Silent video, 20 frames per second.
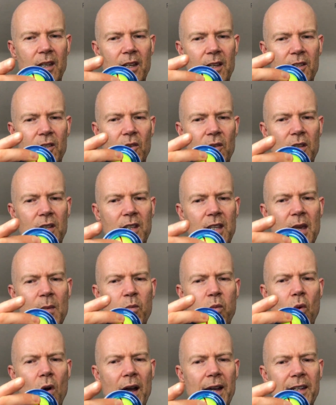So you
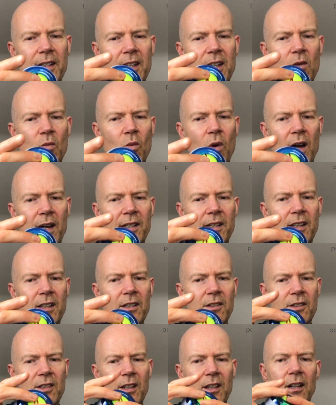keep winding and winding
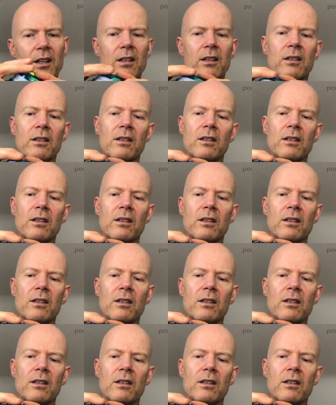until